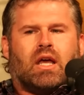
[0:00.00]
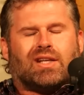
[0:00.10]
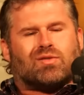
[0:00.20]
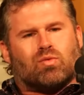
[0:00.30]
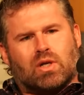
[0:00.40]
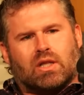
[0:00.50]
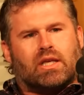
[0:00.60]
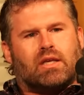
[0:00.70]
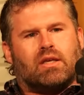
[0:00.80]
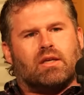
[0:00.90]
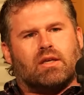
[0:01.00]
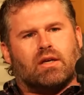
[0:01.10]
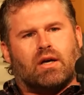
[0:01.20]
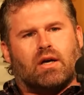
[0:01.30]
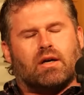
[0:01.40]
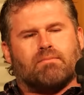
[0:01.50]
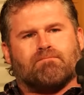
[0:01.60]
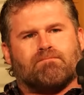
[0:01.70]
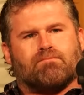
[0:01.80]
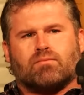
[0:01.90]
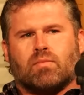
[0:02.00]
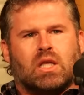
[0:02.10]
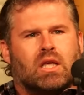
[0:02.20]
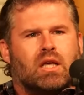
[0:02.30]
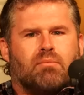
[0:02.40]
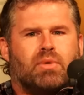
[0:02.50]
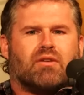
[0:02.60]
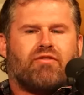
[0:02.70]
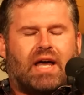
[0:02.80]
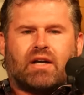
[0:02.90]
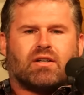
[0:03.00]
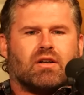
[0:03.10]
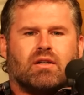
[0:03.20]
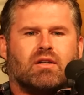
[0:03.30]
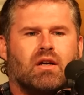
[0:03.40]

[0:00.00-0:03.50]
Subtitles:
has really been a factor.